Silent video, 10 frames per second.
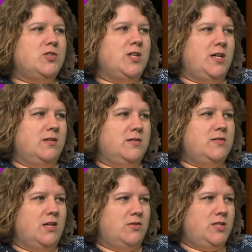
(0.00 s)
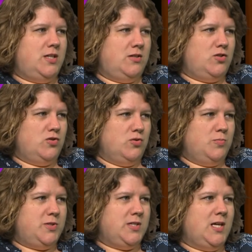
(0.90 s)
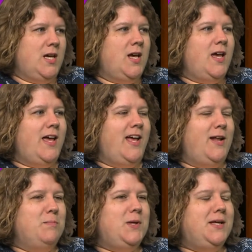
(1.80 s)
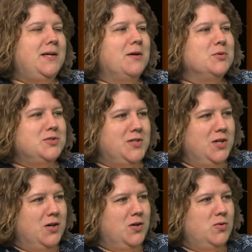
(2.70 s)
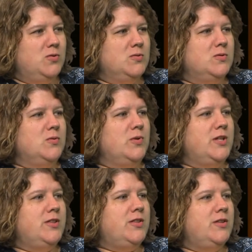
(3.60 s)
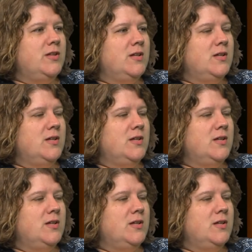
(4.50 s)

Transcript: Islands to entertain the troops and being able to go with